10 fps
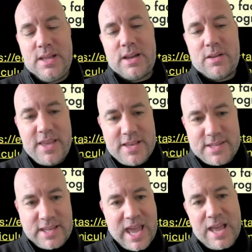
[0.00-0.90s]
Now,
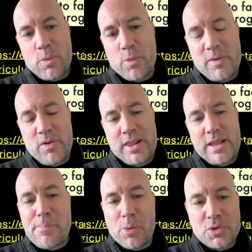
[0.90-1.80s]
this again will be
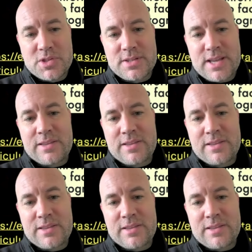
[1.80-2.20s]
really important